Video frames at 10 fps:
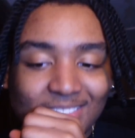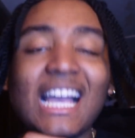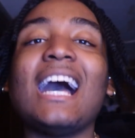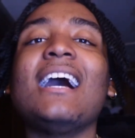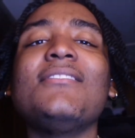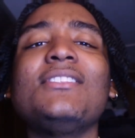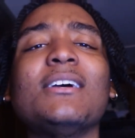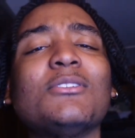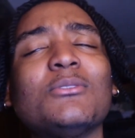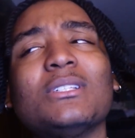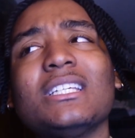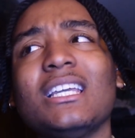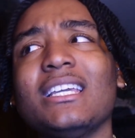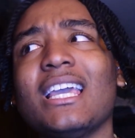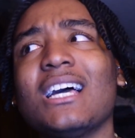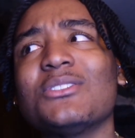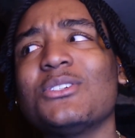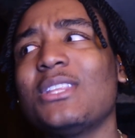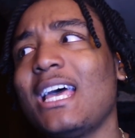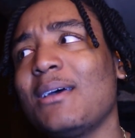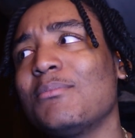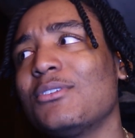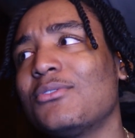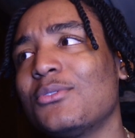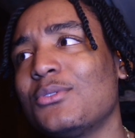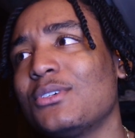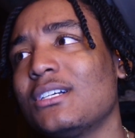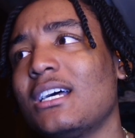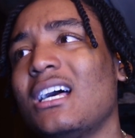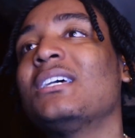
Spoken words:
I've never really encountered that before.